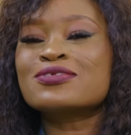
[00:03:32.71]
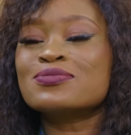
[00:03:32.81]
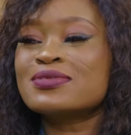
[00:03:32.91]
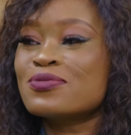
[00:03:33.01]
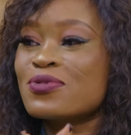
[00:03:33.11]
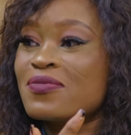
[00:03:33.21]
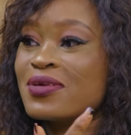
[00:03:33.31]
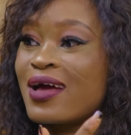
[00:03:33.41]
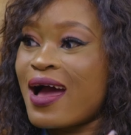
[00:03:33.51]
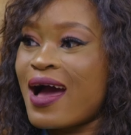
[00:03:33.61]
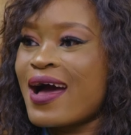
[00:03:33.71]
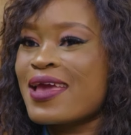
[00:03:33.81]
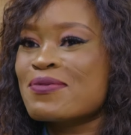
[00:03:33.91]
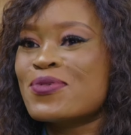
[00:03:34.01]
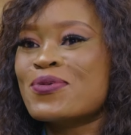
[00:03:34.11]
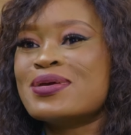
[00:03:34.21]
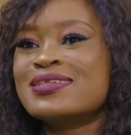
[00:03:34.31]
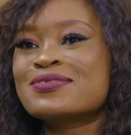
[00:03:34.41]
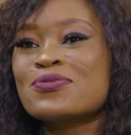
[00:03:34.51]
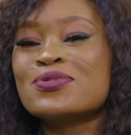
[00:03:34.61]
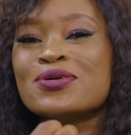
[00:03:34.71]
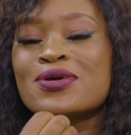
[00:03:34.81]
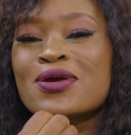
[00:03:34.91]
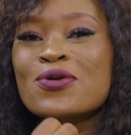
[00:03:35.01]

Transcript: and sometimes we have the high moments where we're